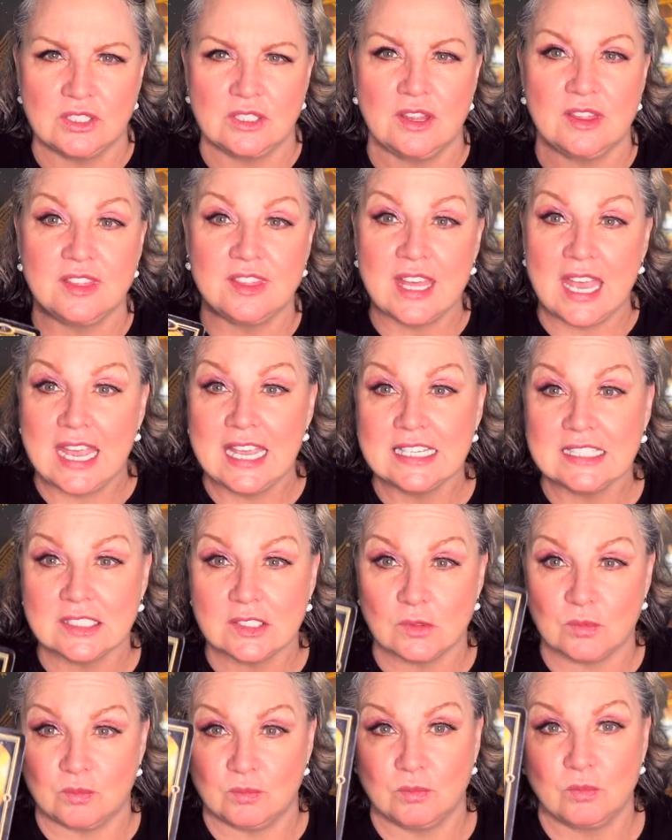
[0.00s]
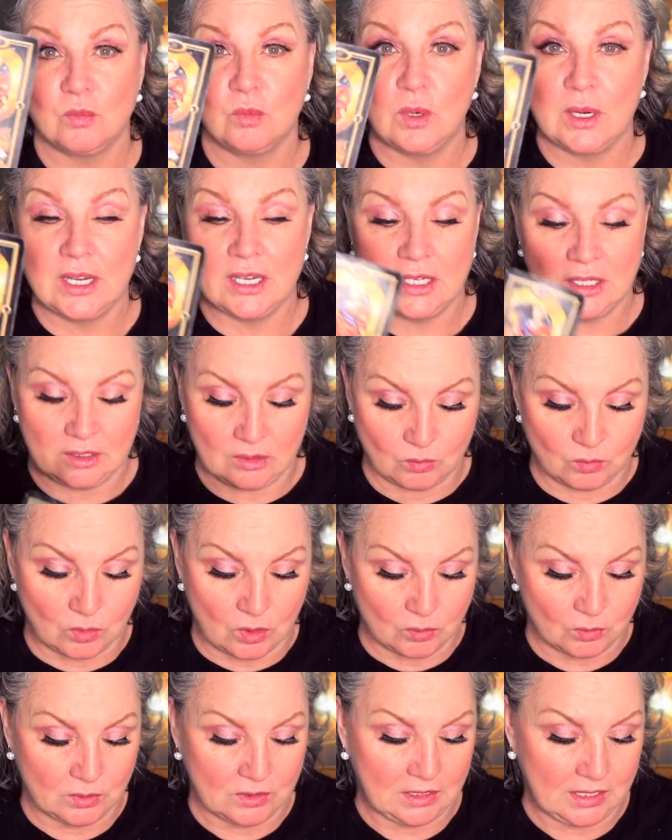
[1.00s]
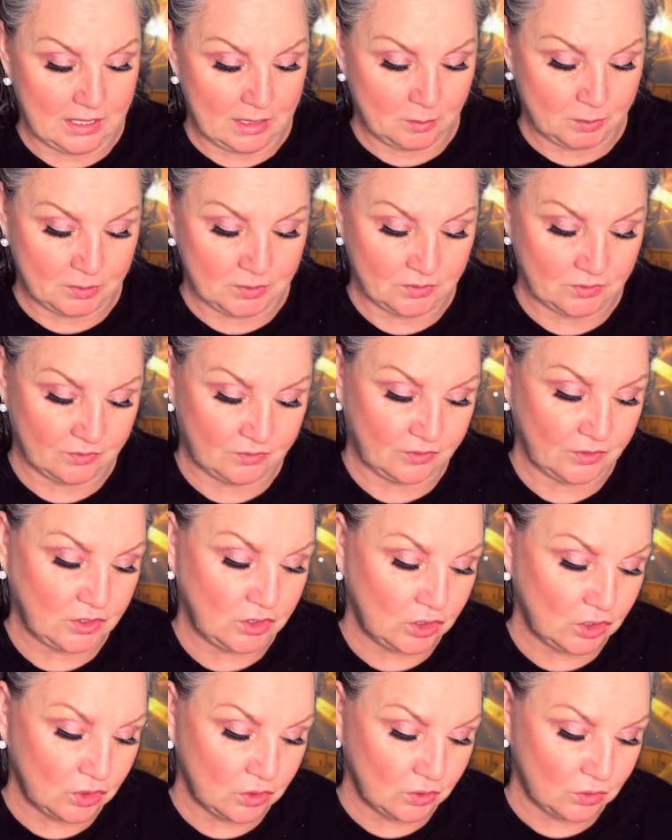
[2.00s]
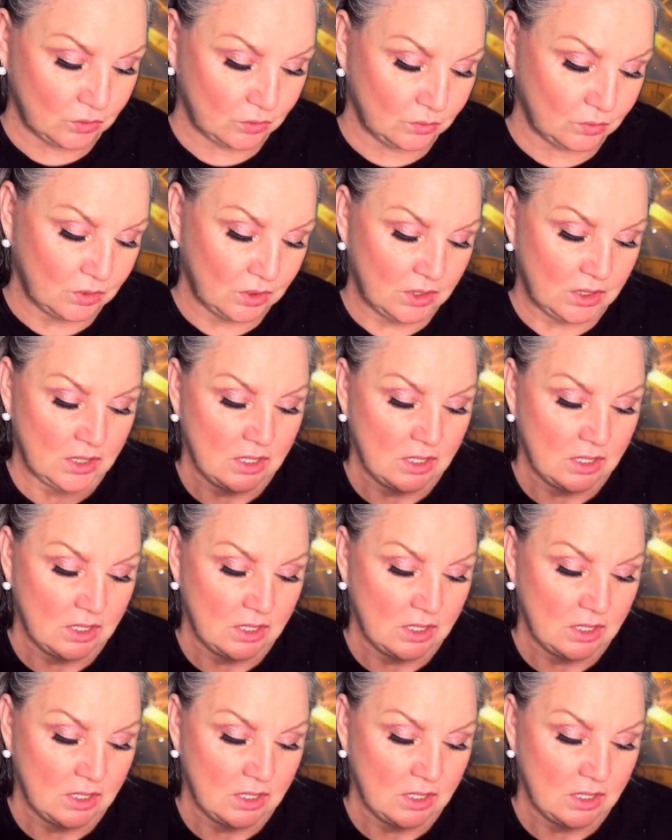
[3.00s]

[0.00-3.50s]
and that's where what will happen for you.